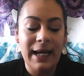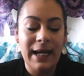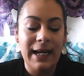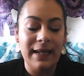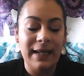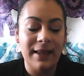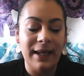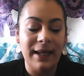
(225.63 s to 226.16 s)

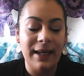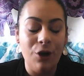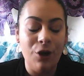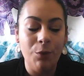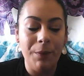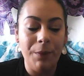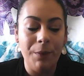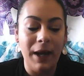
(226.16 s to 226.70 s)
It's like,
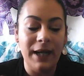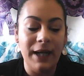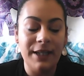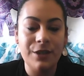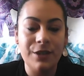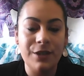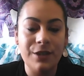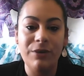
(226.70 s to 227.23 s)
nope, I need
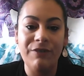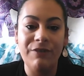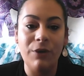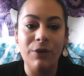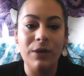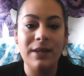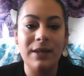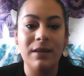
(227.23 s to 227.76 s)
to
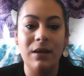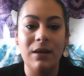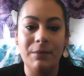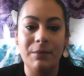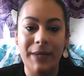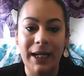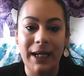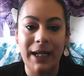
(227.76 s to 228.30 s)
refocus on
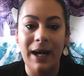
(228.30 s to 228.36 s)
me.